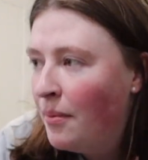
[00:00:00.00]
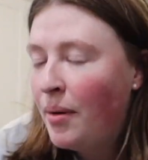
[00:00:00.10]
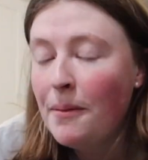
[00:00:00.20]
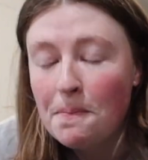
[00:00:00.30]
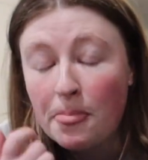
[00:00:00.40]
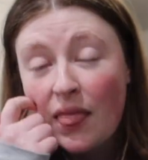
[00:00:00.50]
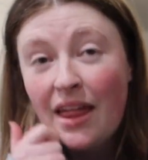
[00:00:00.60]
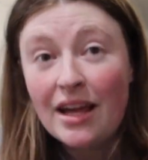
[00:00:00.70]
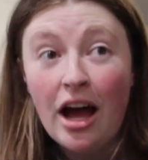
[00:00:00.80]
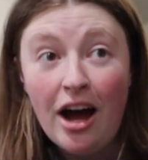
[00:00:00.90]
But,
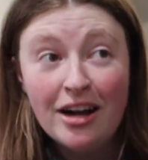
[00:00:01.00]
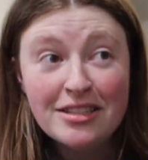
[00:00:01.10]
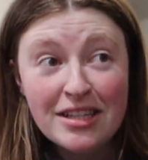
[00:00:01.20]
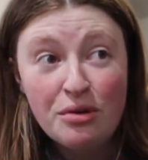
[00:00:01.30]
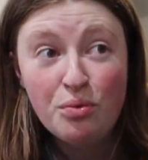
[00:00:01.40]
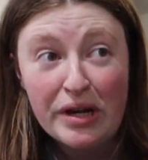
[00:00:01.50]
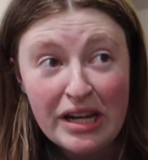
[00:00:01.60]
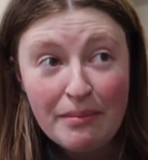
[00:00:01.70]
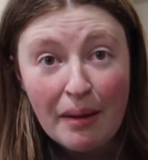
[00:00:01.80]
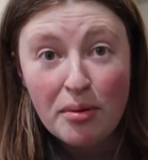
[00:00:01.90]
like, honestly,
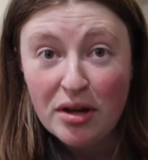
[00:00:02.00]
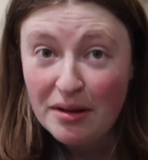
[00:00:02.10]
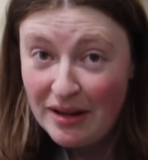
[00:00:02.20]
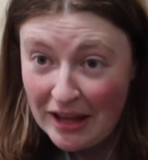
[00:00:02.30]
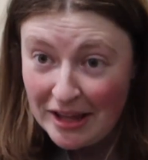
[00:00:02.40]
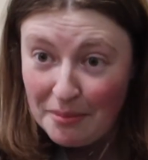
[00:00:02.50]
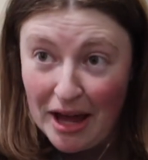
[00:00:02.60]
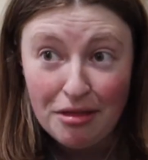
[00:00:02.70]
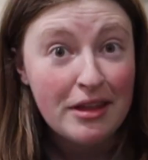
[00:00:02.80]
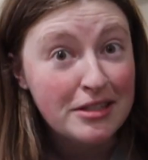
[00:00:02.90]
reading my book and taking a
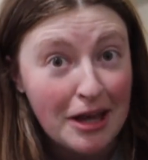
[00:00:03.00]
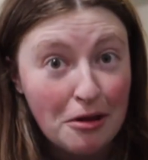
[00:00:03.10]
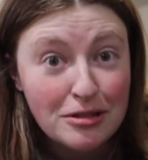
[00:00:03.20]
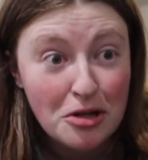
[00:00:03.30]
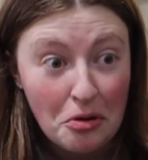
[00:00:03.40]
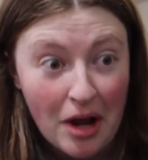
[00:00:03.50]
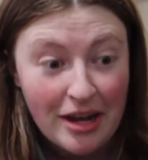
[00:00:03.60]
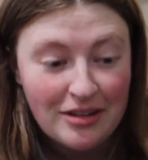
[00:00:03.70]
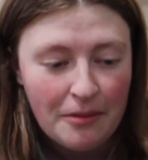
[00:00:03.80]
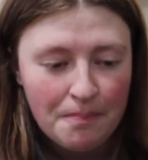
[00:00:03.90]
bath sounds
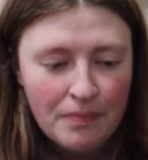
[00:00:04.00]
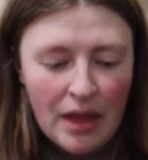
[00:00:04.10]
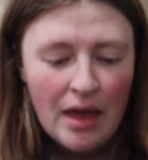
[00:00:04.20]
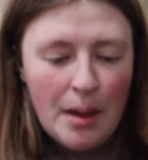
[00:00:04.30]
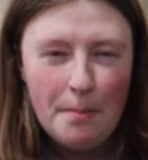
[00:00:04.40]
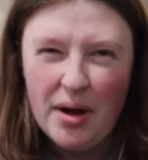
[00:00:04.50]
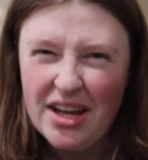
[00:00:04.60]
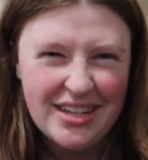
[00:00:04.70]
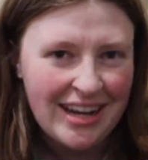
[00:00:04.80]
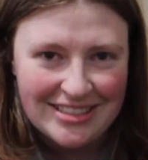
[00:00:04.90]
great.
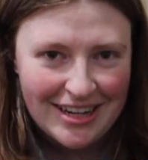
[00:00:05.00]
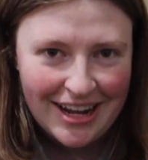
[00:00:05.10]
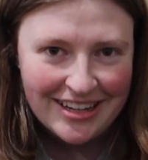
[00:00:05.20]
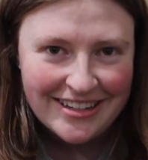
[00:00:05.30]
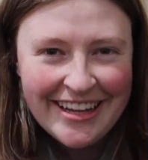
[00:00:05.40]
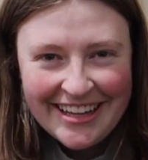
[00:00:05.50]
But not tonight.